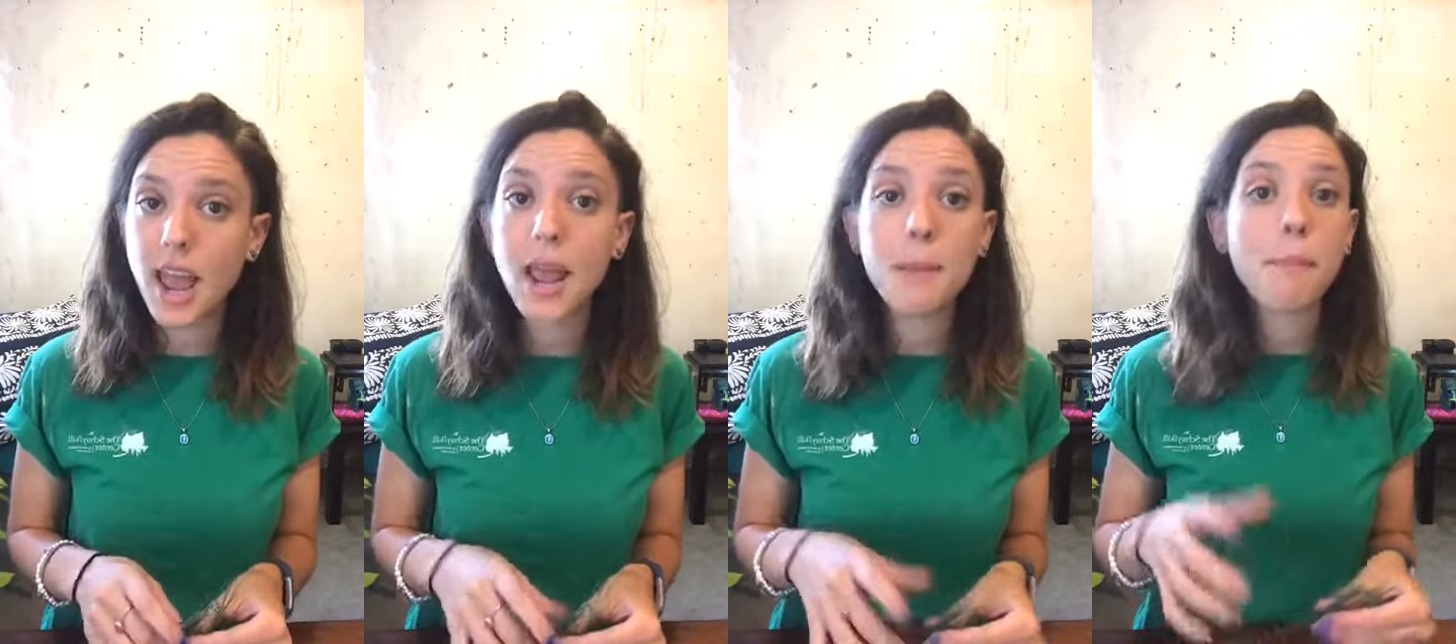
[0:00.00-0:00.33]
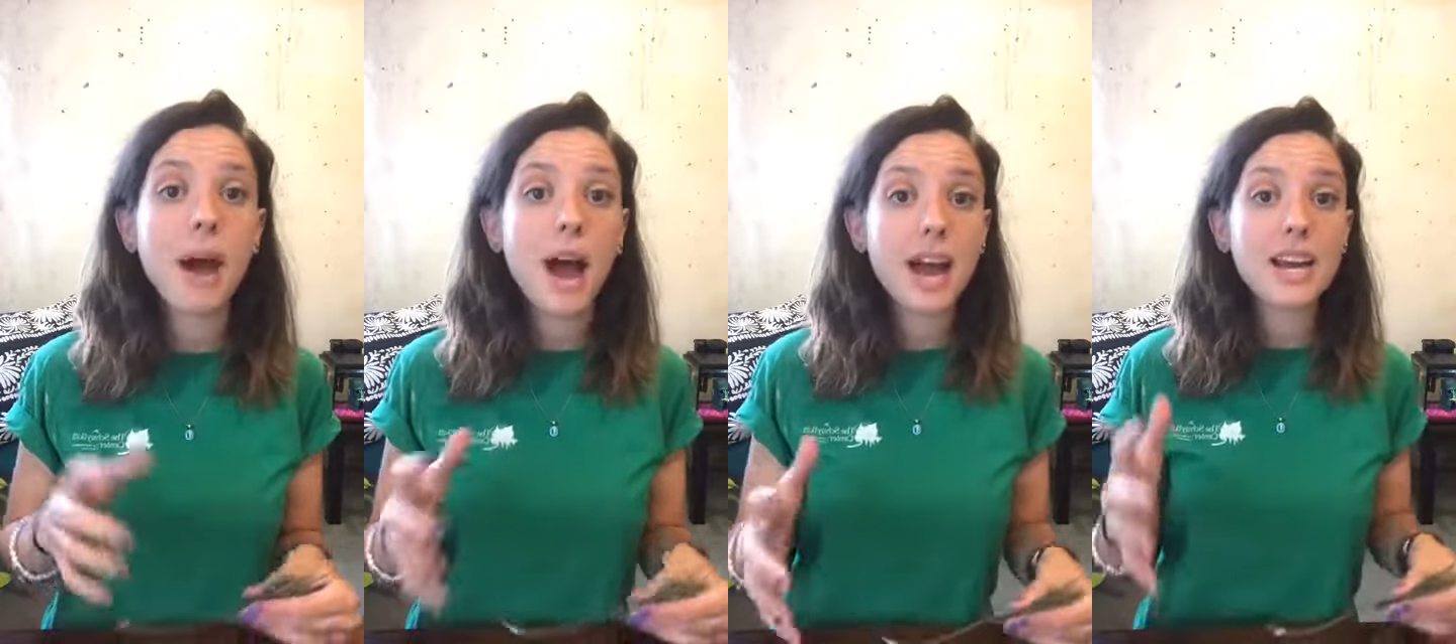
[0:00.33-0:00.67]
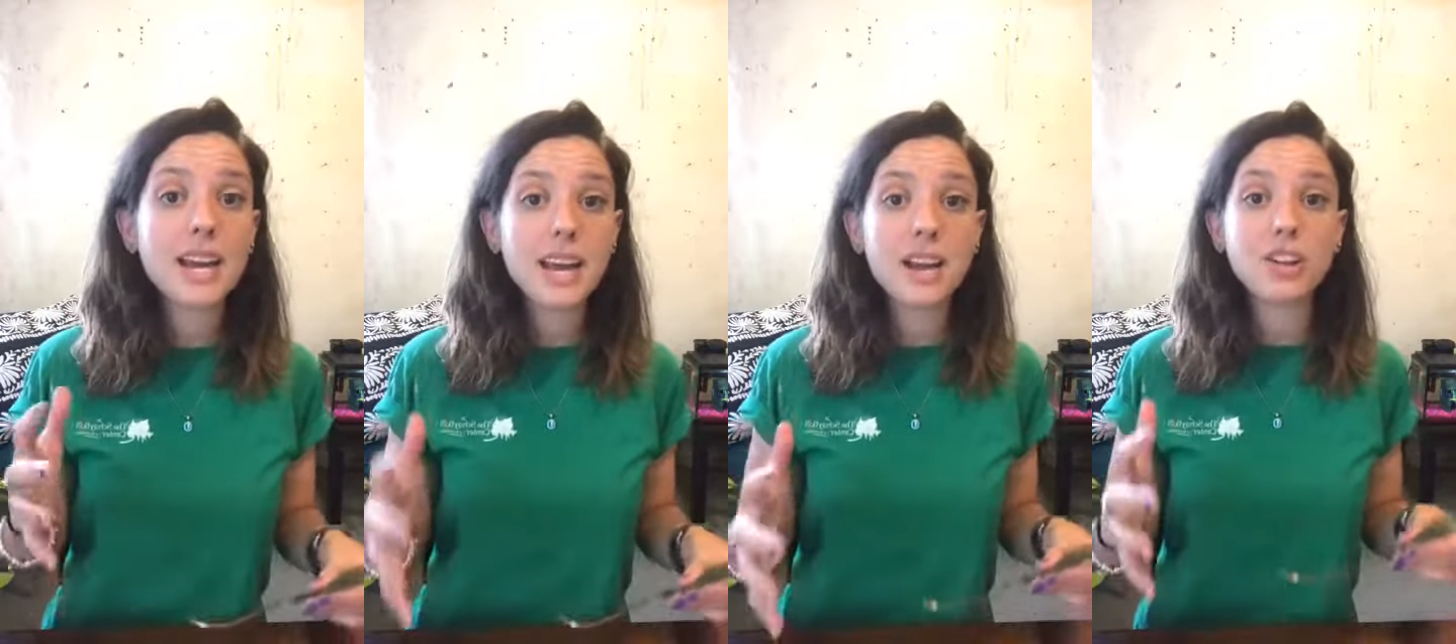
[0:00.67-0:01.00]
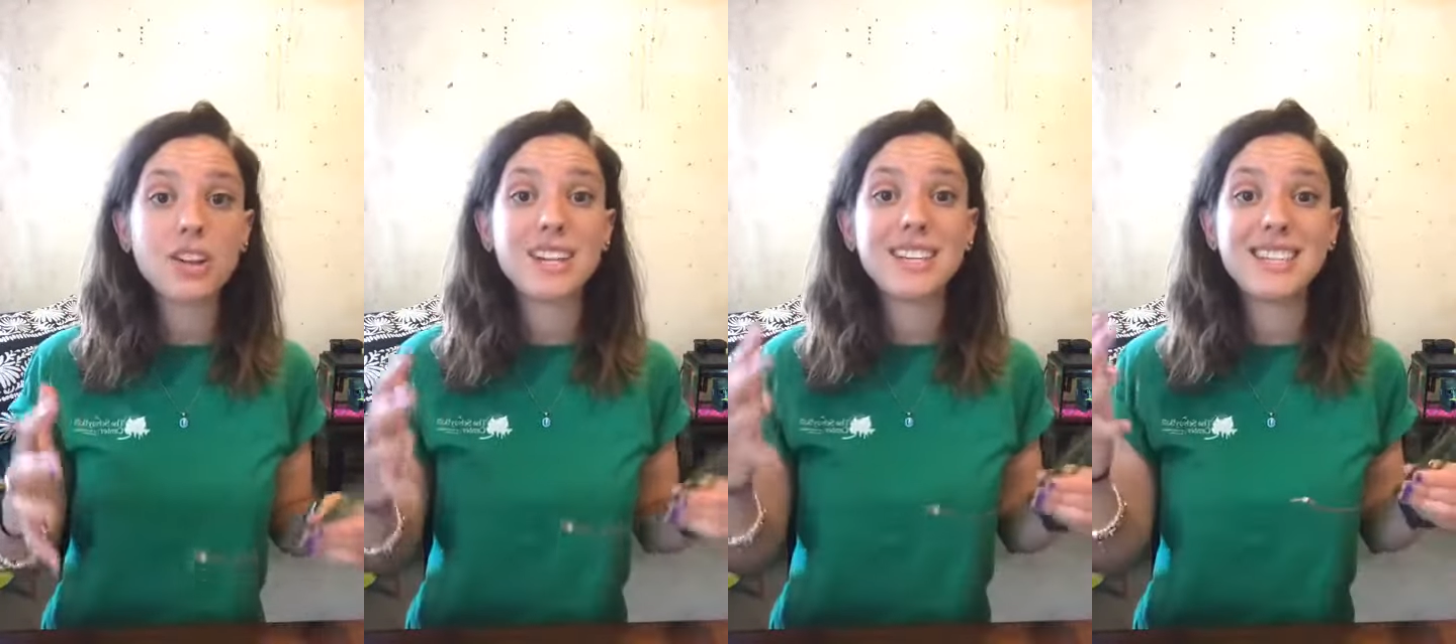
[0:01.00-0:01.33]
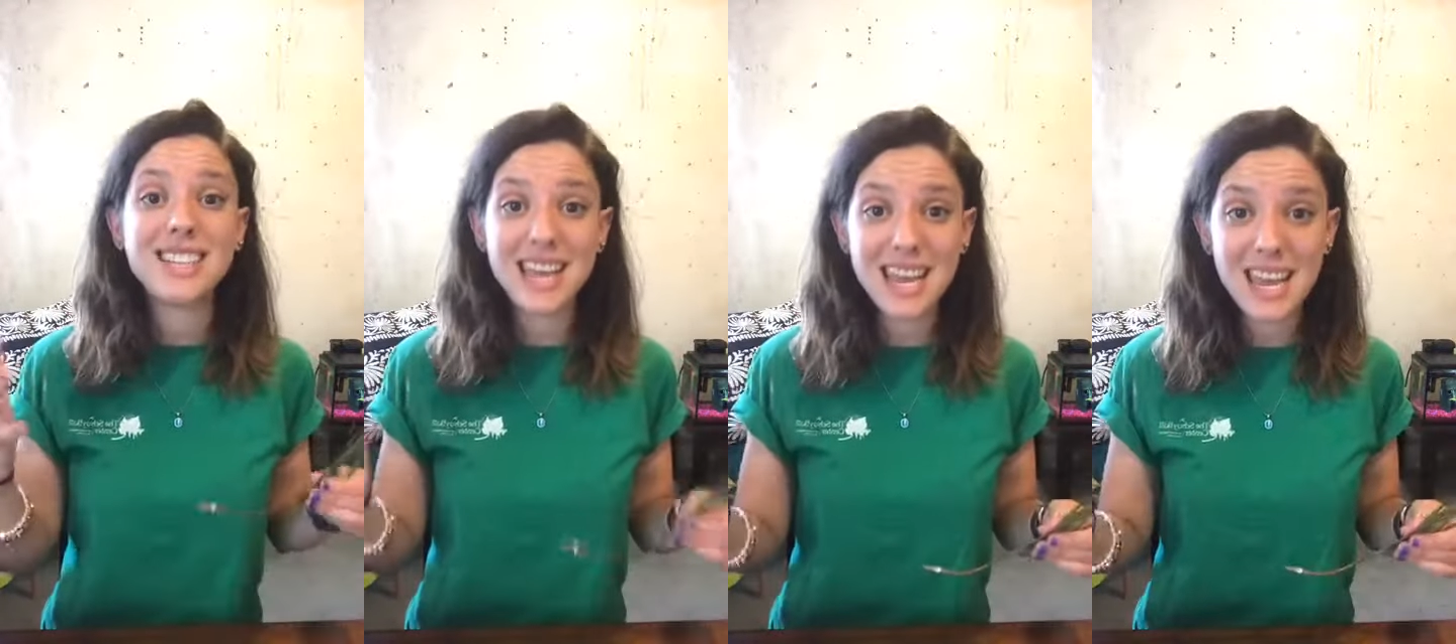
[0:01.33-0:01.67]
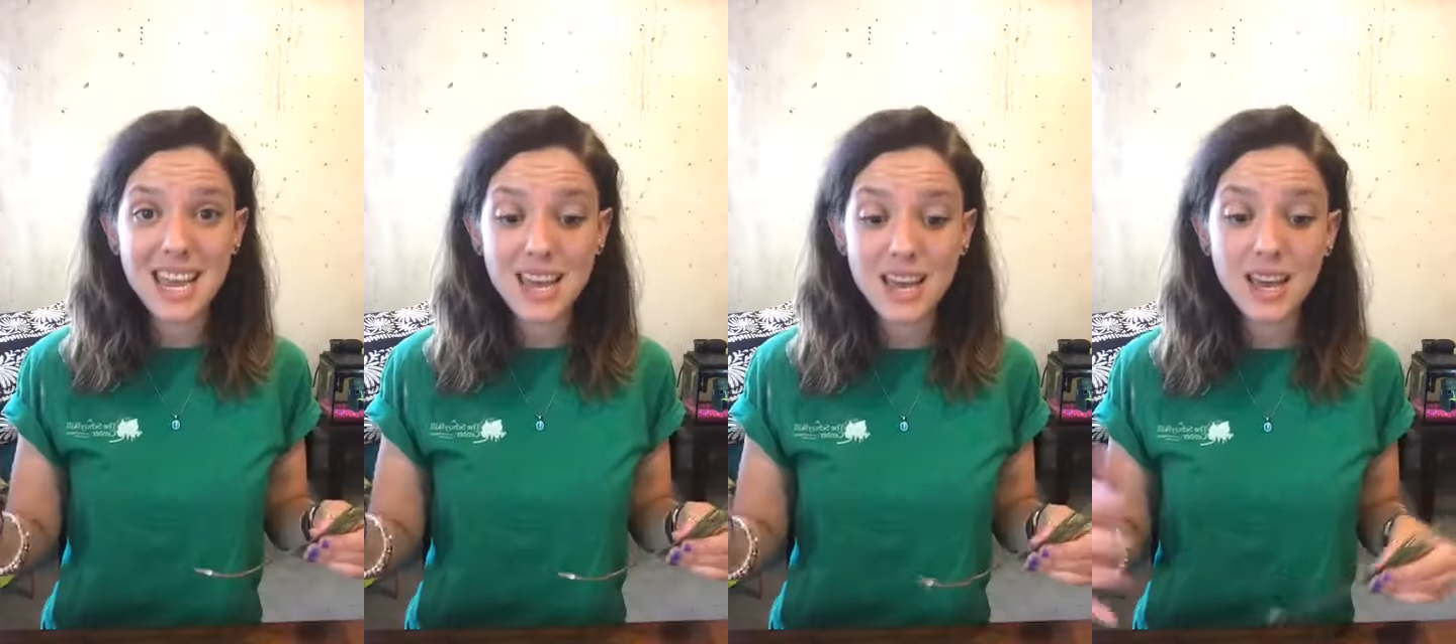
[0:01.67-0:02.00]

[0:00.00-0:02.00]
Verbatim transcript: a pine needle tea